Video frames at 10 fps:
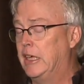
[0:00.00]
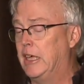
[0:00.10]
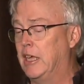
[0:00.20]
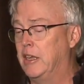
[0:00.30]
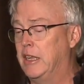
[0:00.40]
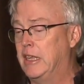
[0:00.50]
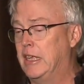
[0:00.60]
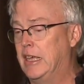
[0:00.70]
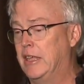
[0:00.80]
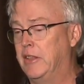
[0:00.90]

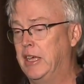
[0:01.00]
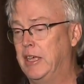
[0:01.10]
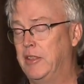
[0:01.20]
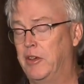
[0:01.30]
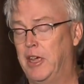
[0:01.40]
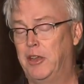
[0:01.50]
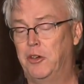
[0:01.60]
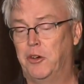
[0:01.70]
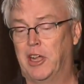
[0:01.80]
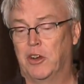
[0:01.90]
And the
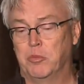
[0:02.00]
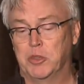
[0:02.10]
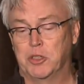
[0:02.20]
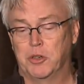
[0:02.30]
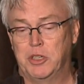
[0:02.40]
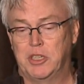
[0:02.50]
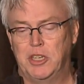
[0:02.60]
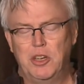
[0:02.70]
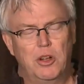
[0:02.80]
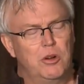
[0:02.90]
editor down in Missouri said,
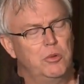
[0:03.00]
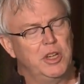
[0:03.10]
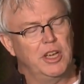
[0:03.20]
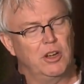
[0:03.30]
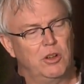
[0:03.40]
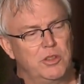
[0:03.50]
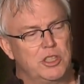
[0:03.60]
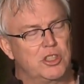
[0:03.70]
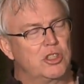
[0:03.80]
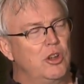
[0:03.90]
we got all this
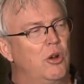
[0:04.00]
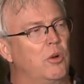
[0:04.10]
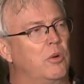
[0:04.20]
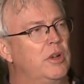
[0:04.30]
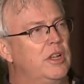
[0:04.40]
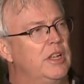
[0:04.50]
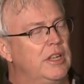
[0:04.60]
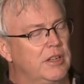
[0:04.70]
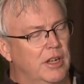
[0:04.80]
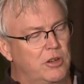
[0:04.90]
snow
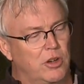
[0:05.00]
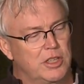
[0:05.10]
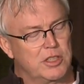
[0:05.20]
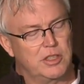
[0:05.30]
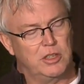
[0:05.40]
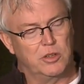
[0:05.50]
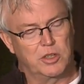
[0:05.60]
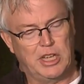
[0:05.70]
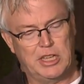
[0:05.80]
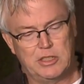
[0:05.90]
across,
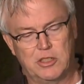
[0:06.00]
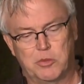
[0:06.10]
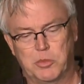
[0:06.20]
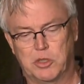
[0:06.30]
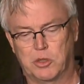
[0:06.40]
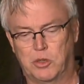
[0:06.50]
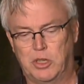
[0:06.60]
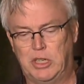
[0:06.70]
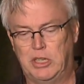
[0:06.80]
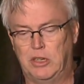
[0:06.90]
Kansas,
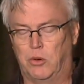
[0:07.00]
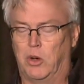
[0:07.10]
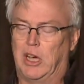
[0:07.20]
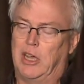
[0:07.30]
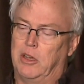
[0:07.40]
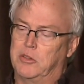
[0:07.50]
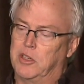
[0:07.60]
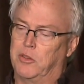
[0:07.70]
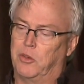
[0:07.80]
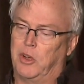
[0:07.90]
Missouri, Ohio,
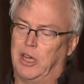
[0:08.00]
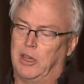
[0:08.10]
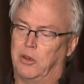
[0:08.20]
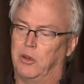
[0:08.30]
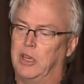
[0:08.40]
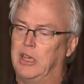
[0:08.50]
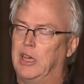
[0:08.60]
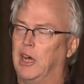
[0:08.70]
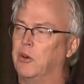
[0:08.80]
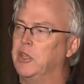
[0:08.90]
southern Ohio,
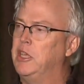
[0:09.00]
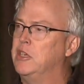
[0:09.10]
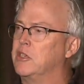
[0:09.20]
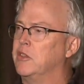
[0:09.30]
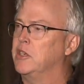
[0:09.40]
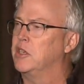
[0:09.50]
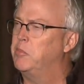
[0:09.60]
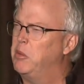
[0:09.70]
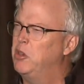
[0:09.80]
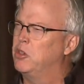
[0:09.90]
out east. And they said,
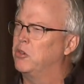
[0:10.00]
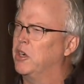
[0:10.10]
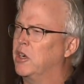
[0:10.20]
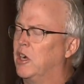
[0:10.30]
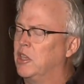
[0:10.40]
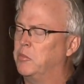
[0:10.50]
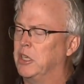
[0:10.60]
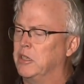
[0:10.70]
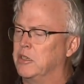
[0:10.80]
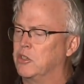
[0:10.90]
maybe you should write a column
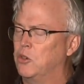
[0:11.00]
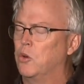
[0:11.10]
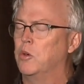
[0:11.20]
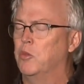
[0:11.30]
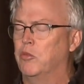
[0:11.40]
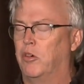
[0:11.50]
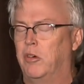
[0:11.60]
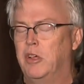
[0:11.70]
on snow removal.